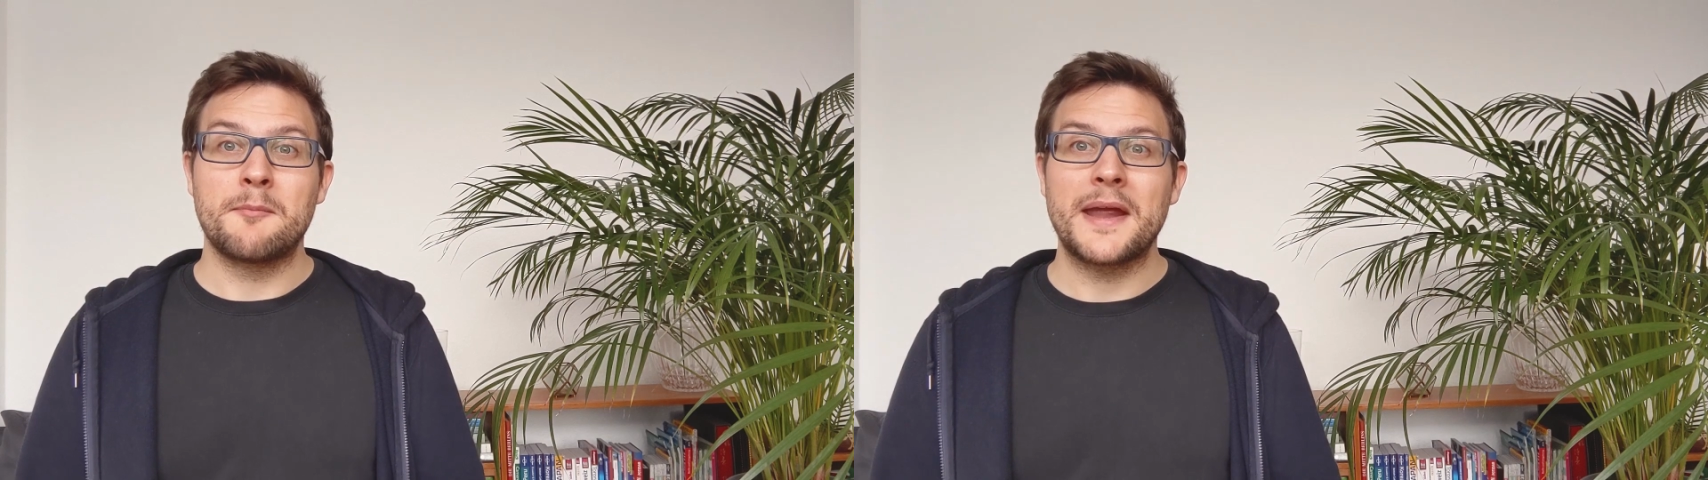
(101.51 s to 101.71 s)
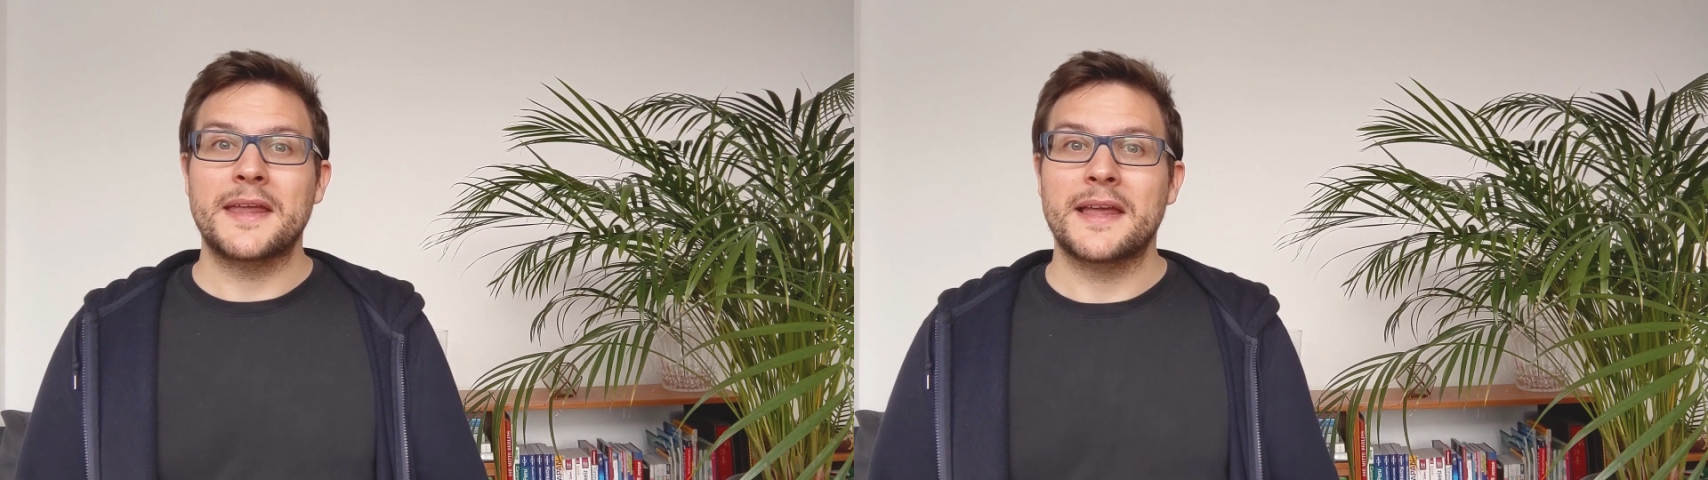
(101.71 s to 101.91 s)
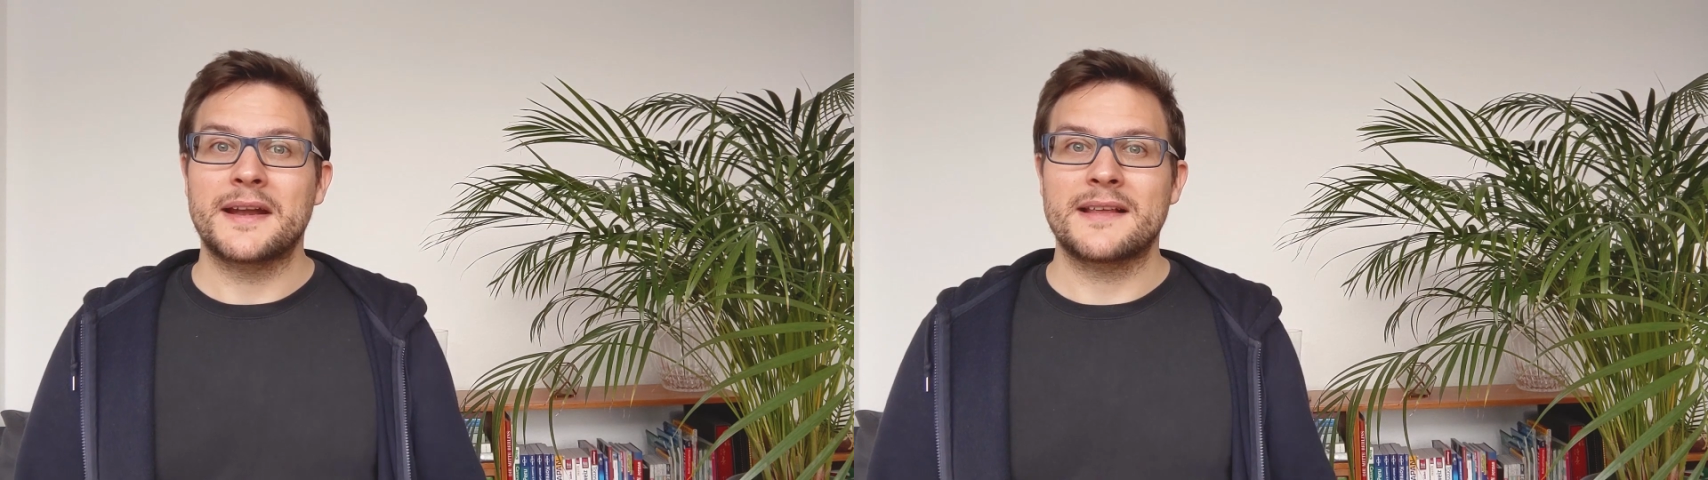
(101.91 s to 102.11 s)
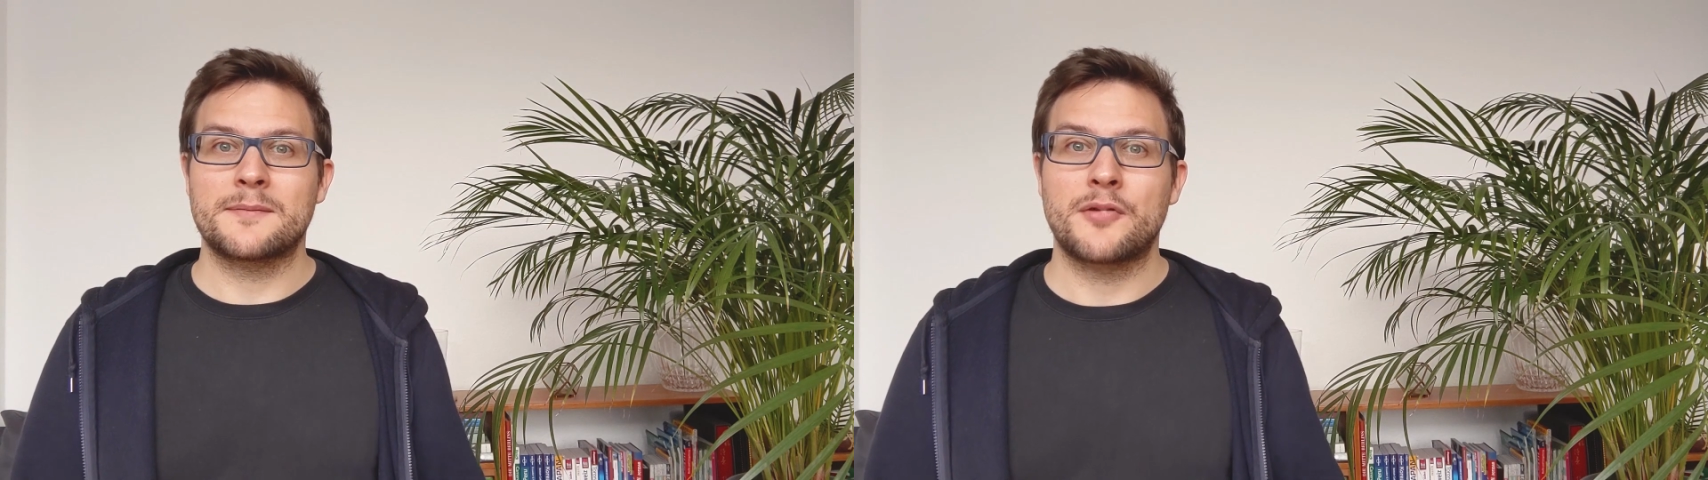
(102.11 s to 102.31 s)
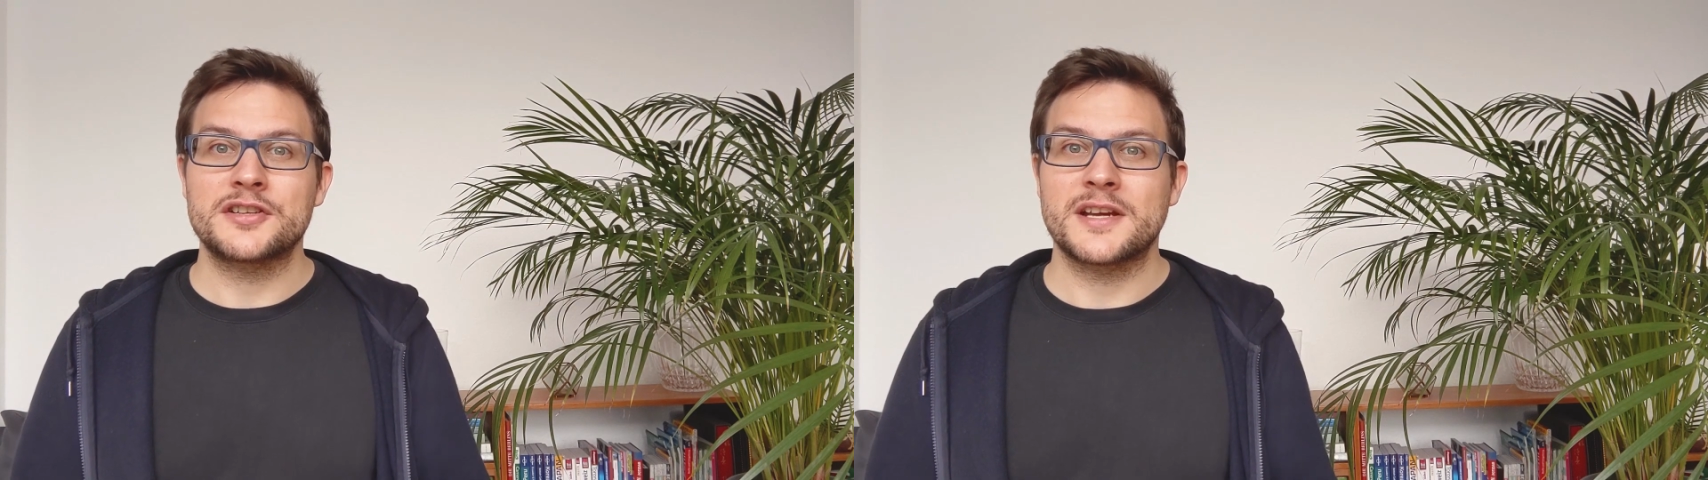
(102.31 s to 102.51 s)
making another
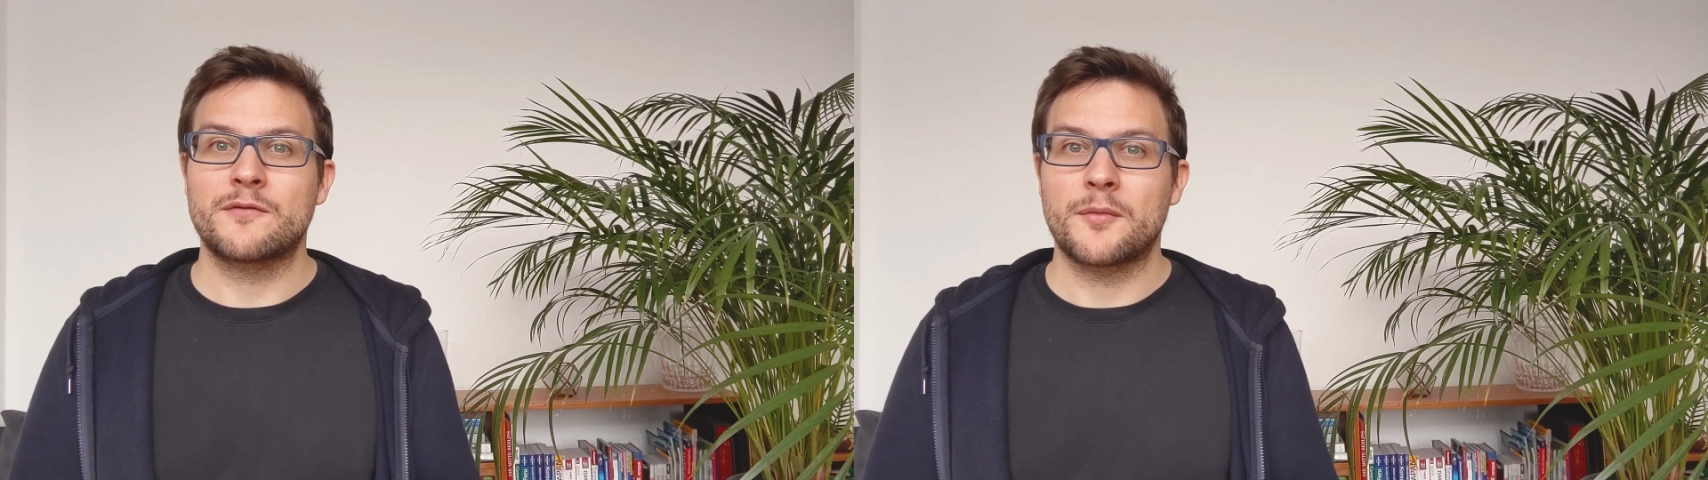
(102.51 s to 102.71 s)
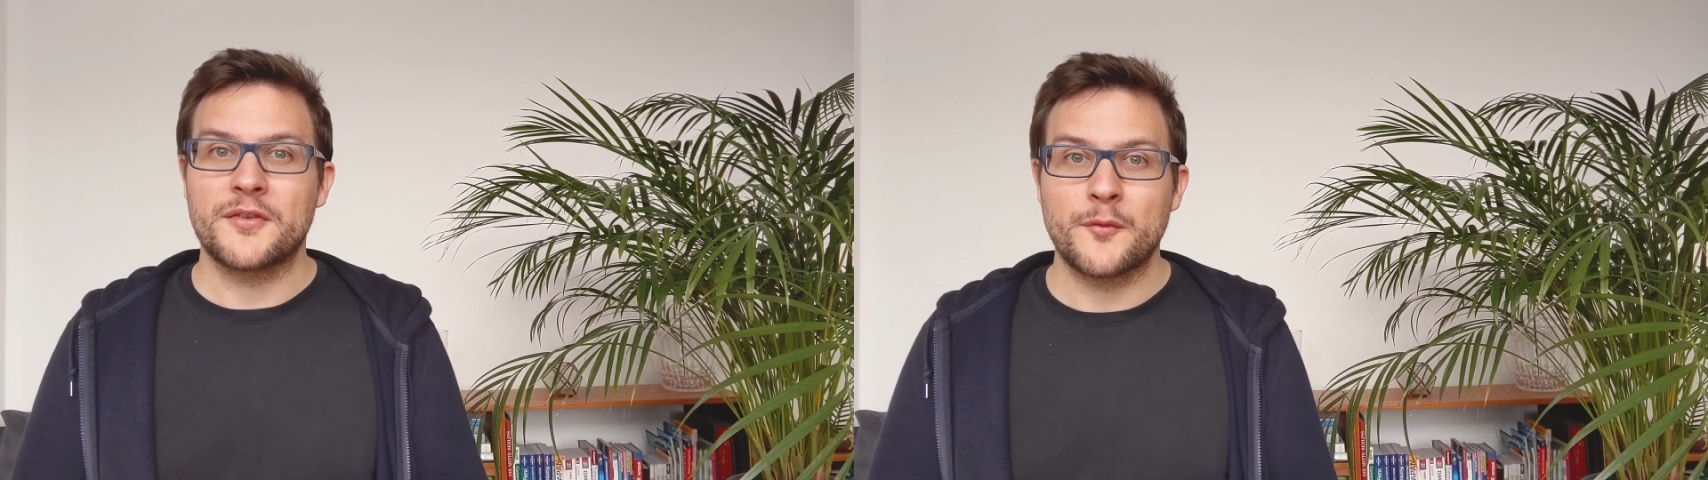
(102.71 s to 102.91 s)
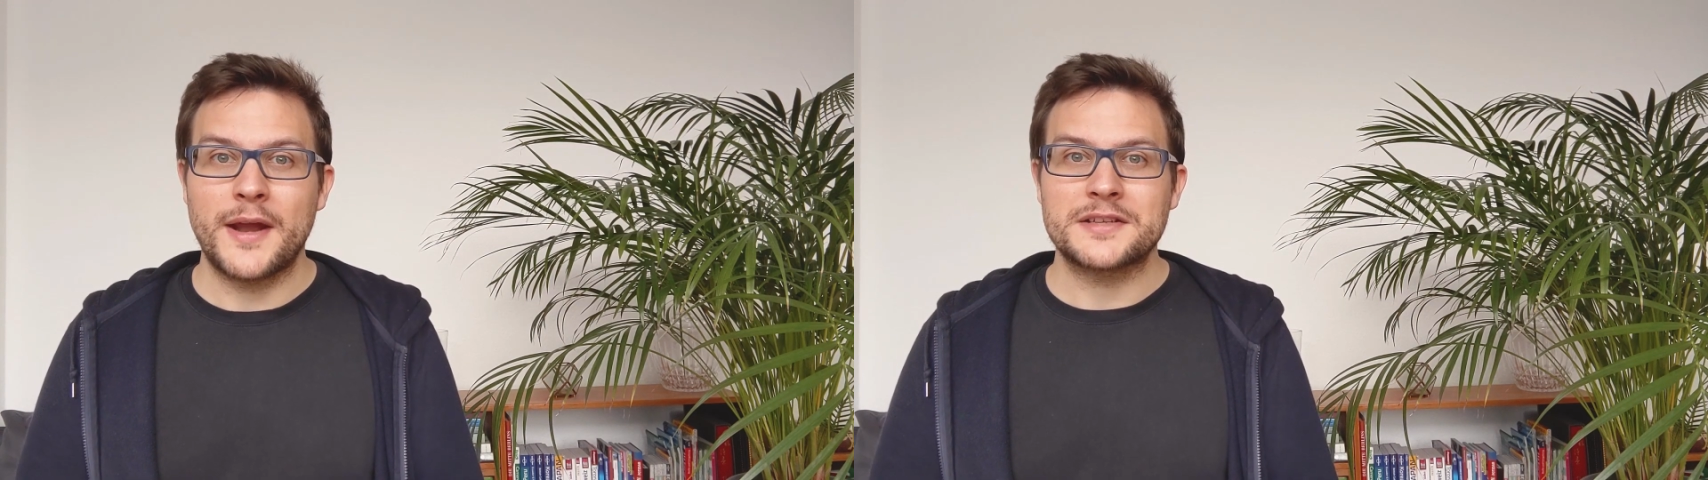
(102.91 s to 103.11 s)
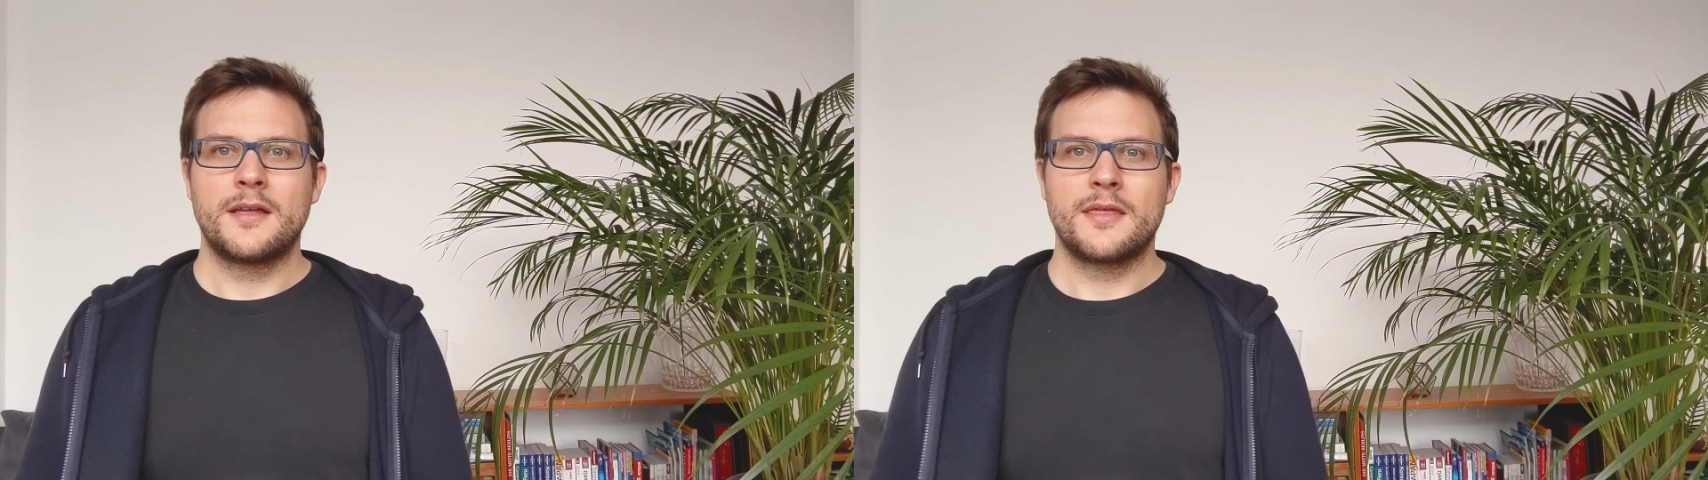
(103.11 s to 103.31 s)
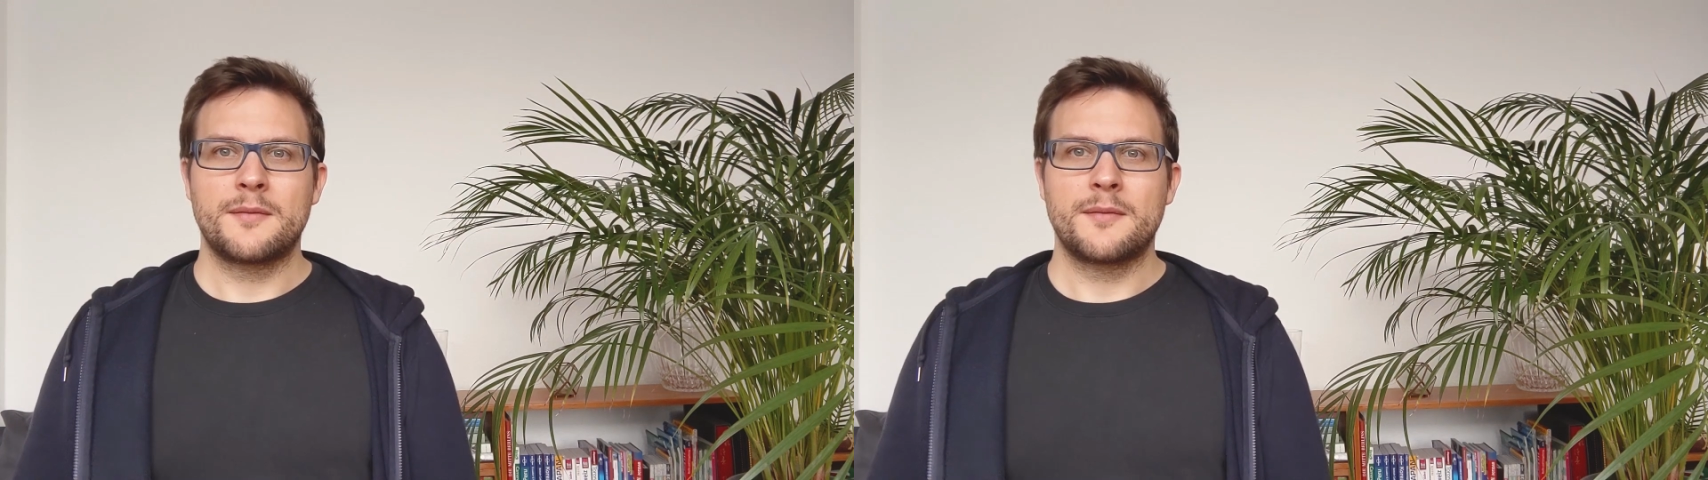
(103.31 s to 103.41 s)
project from scratch.